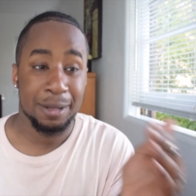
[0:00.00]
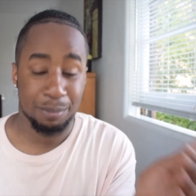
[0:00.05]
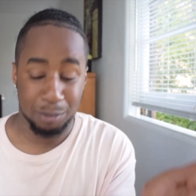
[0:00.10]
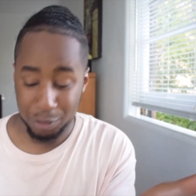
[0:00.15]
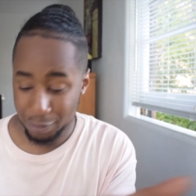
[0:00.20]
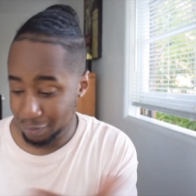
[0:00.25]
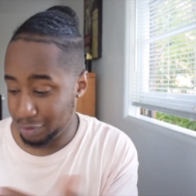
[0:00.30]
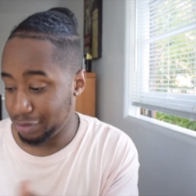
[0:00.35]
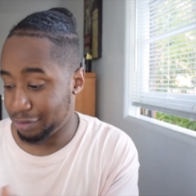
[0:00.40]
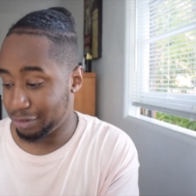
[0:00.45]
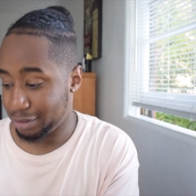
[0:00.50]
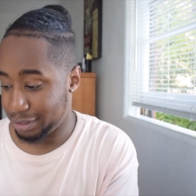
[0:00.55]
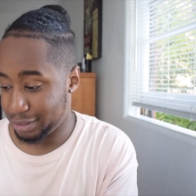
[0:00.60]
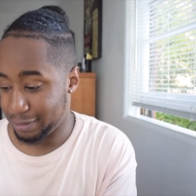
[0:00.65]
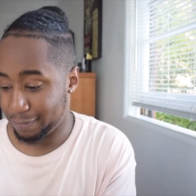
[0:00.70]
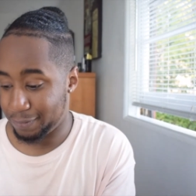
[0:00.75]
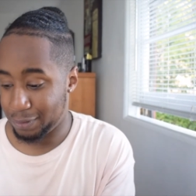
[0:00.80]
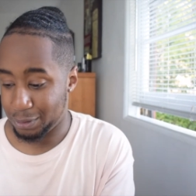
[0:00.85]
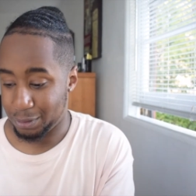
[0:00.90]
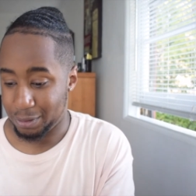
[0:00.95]
moves across
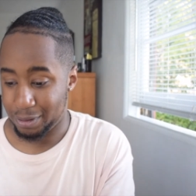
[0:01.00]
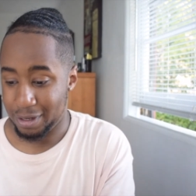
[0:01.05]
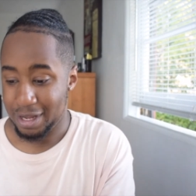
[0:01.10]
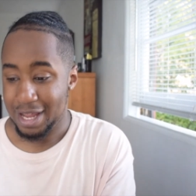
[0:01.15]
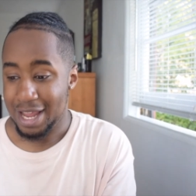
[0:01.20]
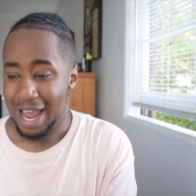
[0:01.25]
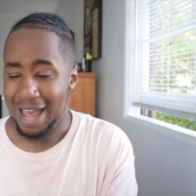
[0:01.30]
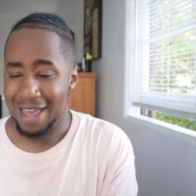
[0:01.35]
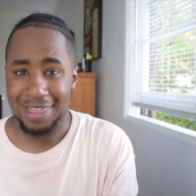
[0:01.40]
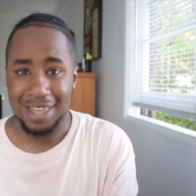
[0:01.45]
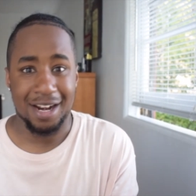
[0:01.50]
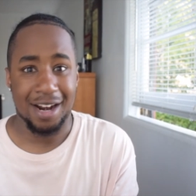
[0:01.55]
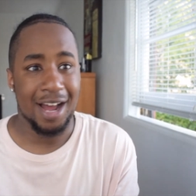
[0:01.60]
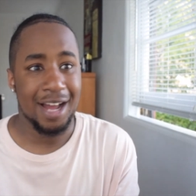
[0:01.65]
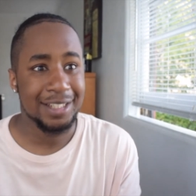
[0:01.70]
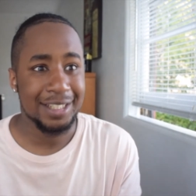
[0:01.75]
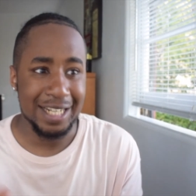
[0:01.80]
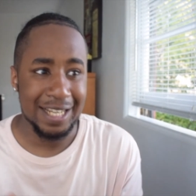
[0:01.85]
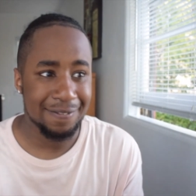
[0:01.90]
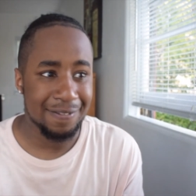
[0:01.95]
the floor, and then
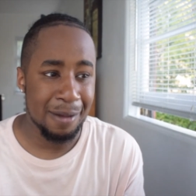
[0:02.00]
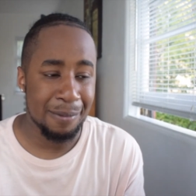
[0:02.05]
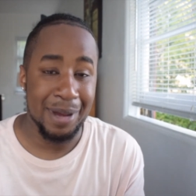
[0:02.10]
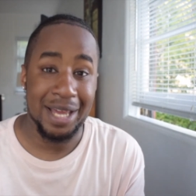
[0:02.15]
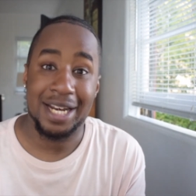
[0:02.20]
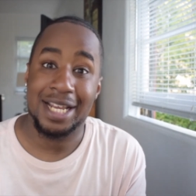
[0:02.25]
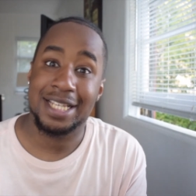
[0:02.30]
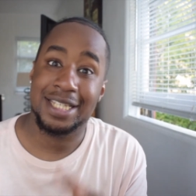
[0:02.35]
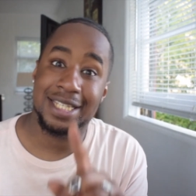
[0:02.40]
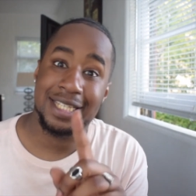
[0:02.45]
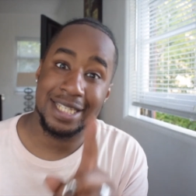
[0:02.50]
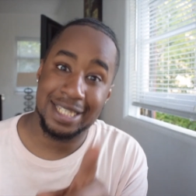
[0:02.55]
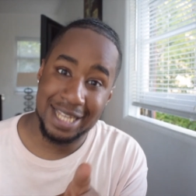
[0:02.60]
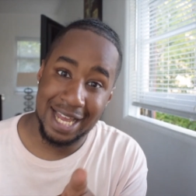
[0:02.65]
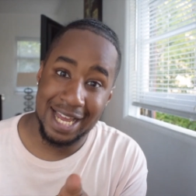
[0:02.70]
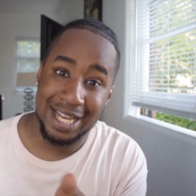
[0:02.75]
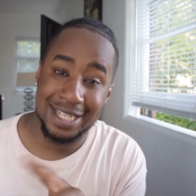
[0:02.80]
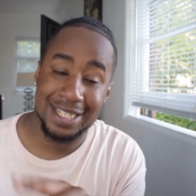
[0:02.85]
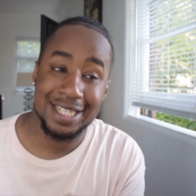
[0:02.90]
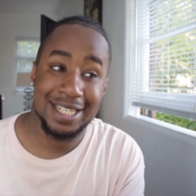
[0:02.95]
underneath her bed is
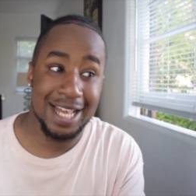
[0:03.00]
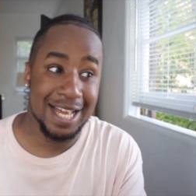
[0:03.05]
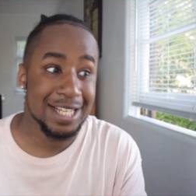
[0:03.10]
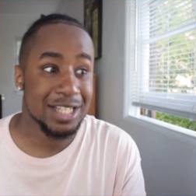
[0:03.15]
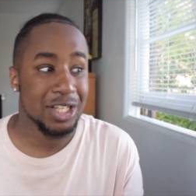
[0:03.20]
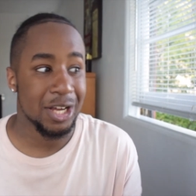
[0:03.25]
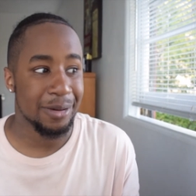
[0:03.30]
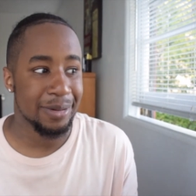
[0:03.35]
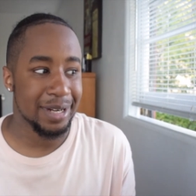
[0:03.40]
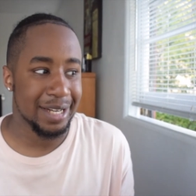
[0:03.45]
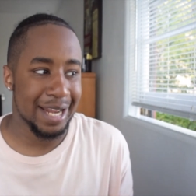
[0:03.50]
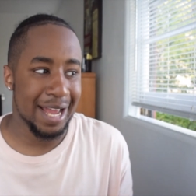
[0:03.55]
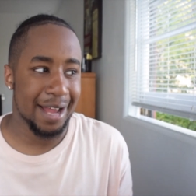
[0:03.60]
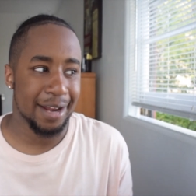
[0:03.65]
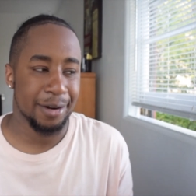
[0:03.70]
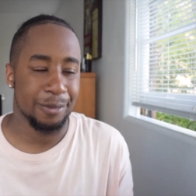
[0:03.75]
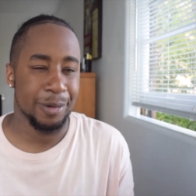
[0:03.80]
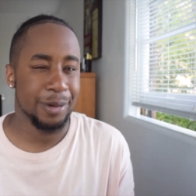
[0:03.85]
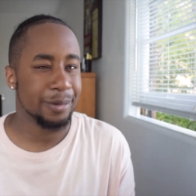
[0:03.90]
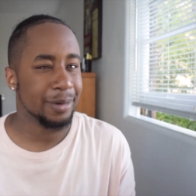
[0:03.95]
stairs, stairs going
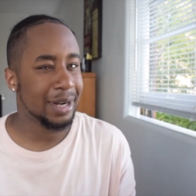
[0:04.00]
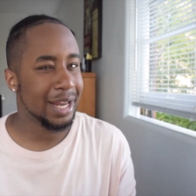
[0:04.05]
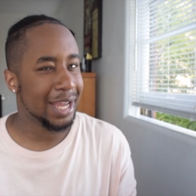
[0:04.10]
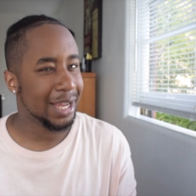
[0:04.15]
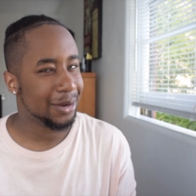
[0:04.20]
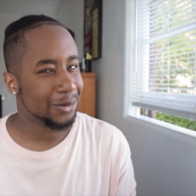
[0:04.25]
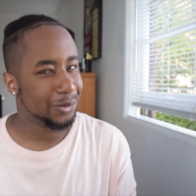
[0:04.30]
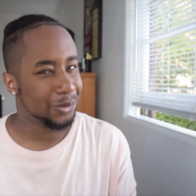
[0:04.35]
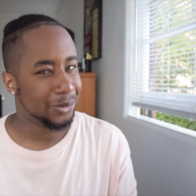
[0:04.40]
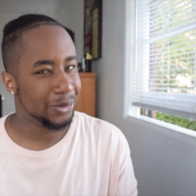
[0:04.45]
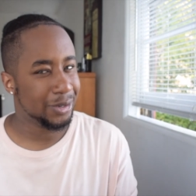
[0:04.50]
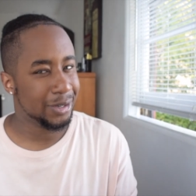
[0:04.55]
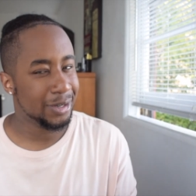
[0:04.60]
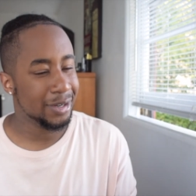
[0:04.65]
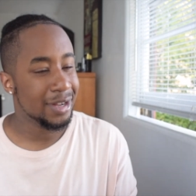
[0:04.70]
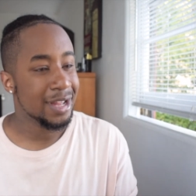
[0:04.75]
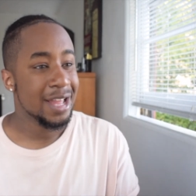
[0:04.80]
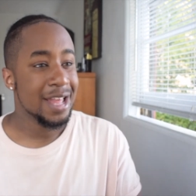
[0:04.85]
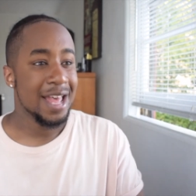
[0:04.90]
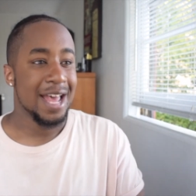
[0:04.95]
down. And we were like,
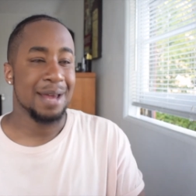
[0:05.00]
what?